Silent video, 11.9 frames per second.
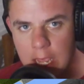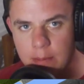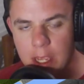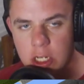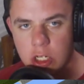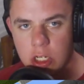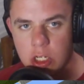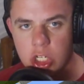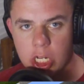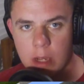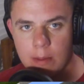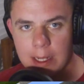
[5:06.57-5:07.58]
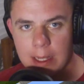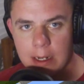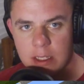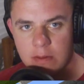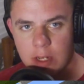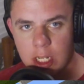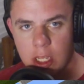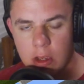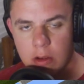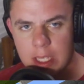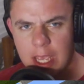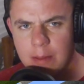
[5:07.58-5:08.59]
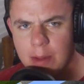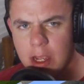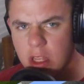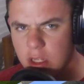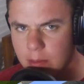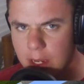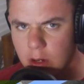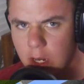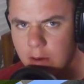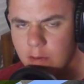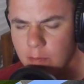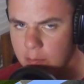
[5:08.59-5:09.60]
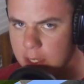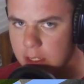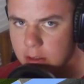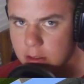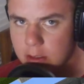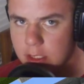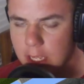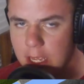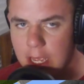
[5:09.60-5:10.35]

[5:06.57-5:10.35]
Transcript: Make sure you check out my latest videos and my other Minecraft builds